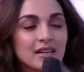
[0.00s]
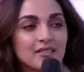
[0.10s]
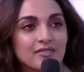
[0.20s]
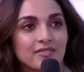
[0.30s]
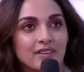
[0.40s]

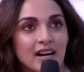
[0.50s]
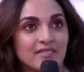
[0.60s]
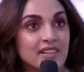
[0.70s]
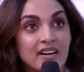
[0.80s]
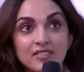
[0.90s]
I've
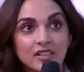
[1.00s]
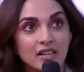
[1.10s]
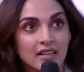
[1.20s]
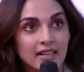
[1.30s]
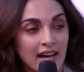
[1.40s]
never
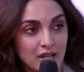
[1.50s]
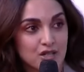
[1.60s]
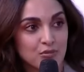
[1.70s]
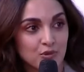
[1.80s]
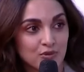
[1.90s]
done an
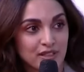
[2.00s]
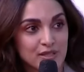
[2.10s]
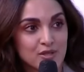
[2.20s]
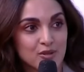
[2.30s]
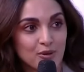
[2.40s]
action movie,
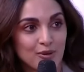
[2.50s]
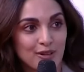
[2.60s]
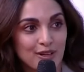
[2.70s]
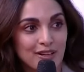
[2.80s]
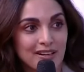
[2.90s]
so
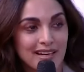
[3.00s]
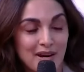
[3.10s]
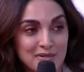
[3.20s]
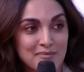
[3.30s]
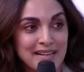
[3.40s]

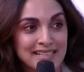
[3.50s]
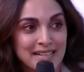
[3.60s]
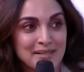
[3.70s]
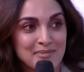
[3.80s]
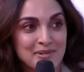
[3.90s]
now's my
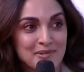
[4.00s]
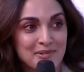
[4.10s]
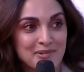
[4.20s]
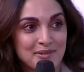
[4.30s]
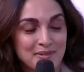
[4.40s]
time
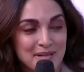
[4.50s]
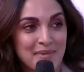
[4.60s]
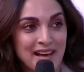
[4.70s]
to do some